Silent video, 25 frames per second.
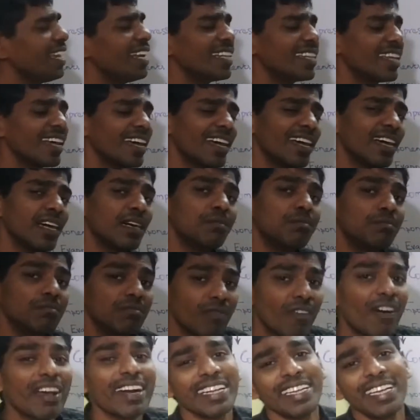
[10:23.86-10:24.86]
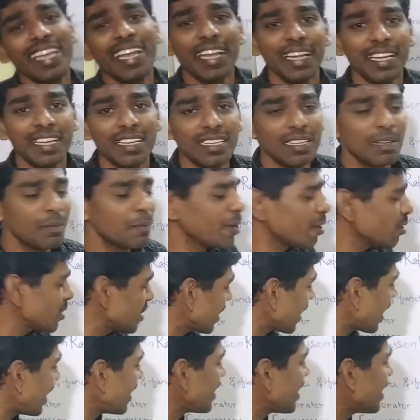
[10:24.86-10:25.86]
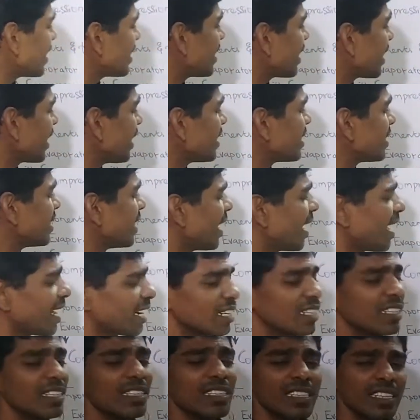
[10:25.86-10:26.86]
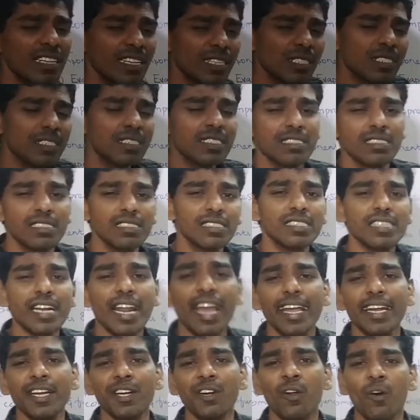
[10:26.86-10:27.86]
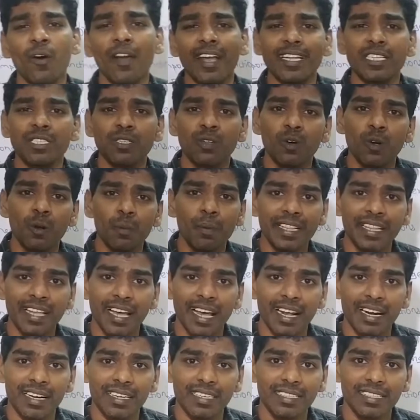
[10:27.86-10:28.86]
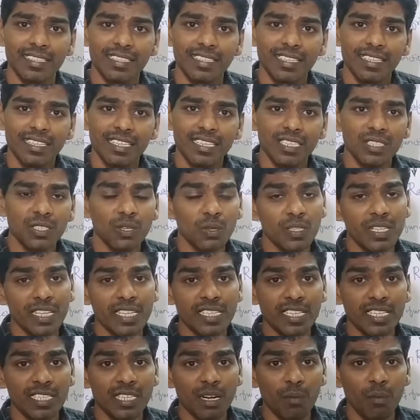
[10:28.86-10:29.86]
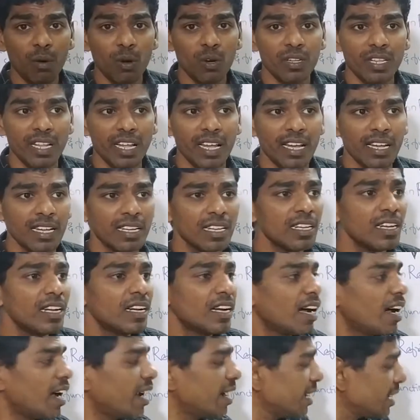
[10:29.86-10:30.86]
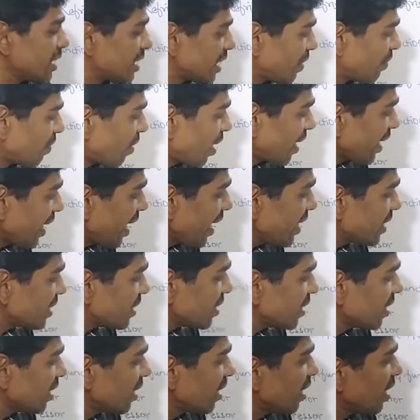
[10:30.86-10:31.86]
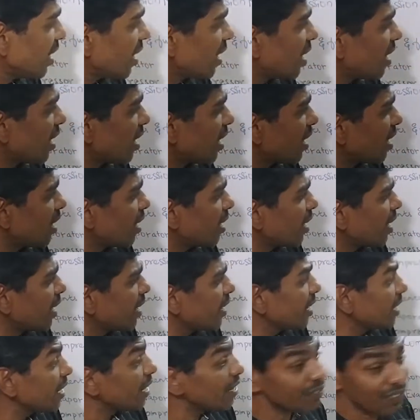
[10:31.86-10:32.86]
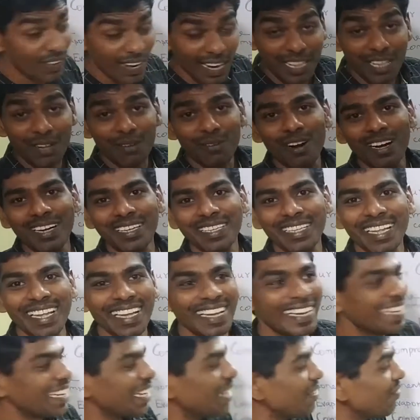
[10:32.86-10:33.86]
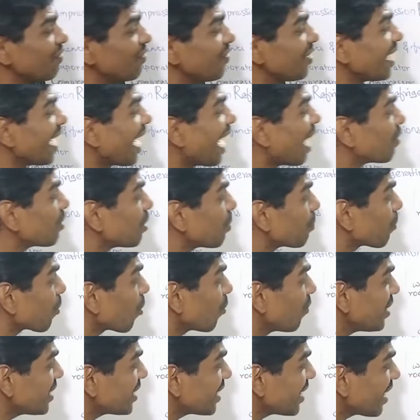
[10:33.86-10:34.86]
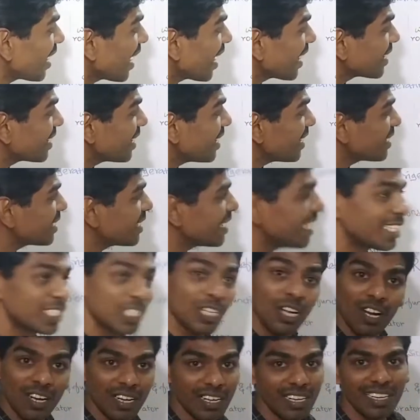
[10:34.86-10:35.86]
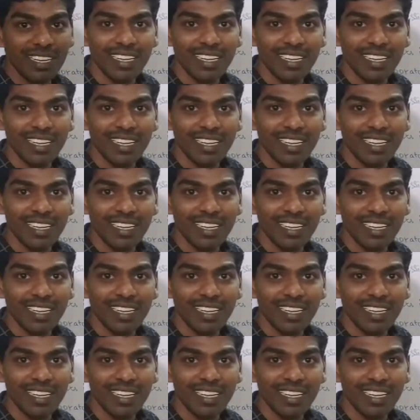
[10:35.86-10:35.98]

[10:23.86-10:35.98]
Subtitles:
the working because the condenser is there. A slight noise could be there. So this is about the disadvantage. And if another one thing, if we have the provision like this, it's good.